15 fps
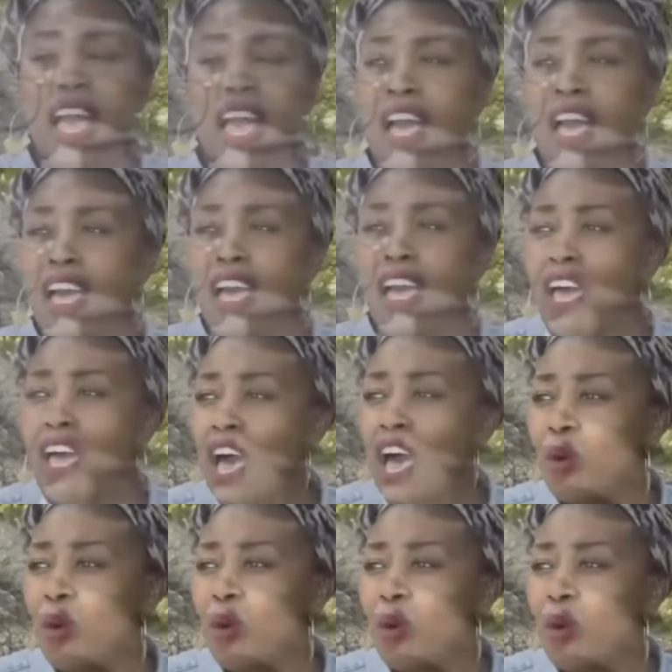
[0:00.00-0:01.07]
a
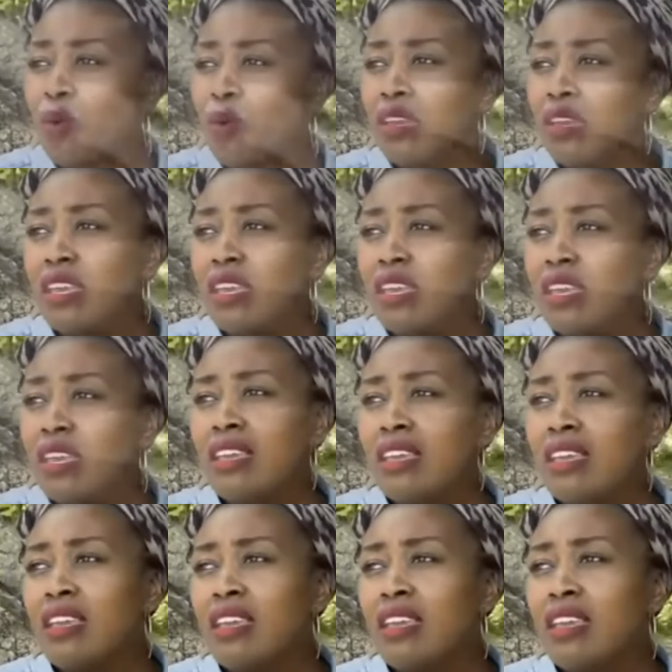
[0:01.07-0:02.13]

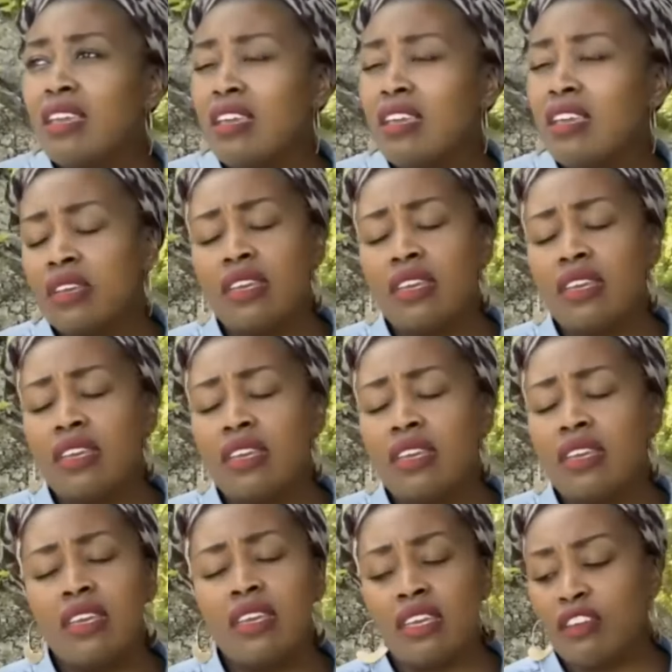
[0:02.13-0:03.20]
weary
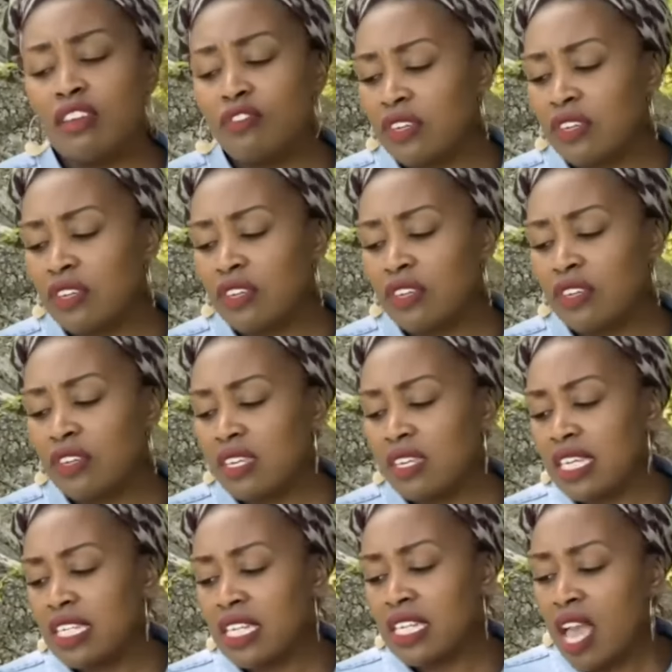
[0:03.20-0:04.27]
feet
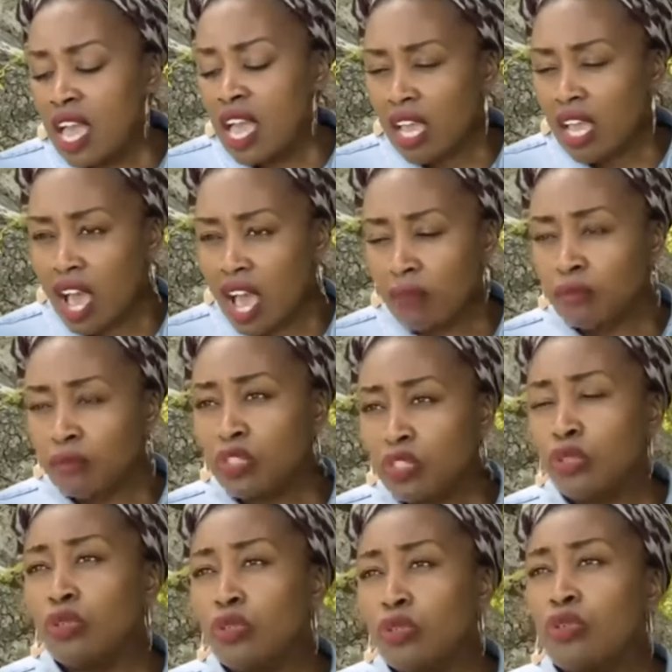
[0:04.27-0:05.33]
come to the
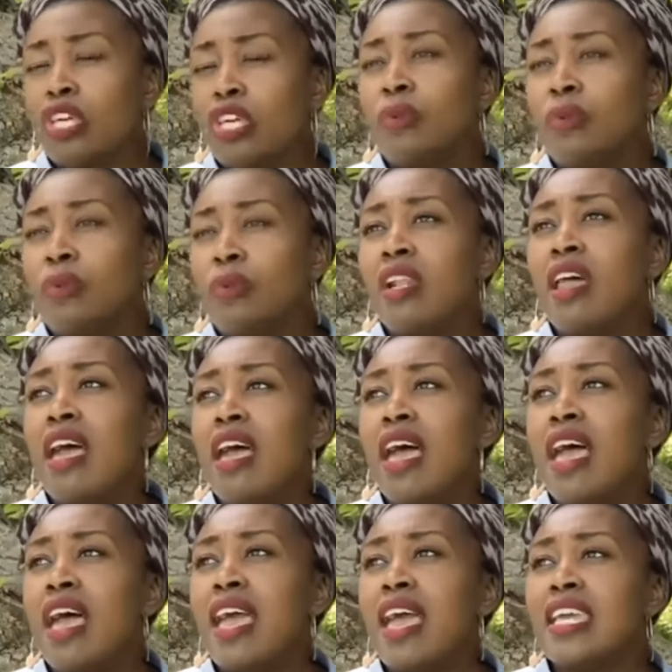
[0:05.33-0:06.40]
place
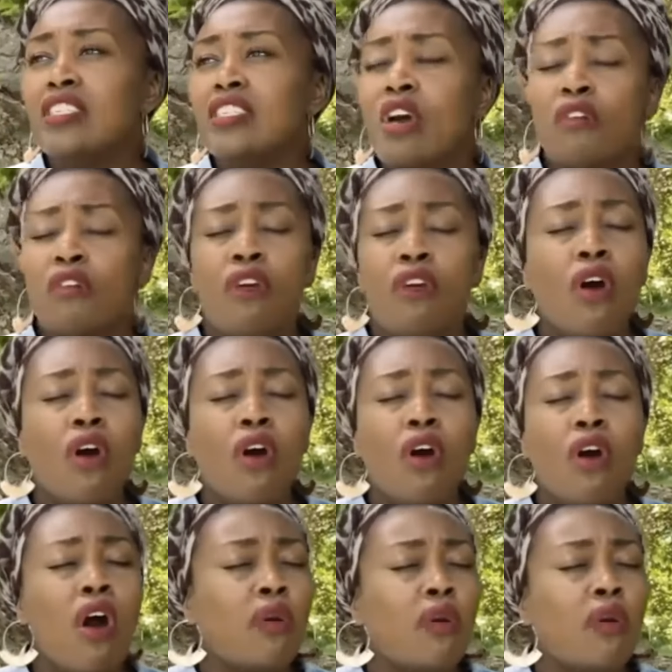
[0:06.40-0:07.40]
for which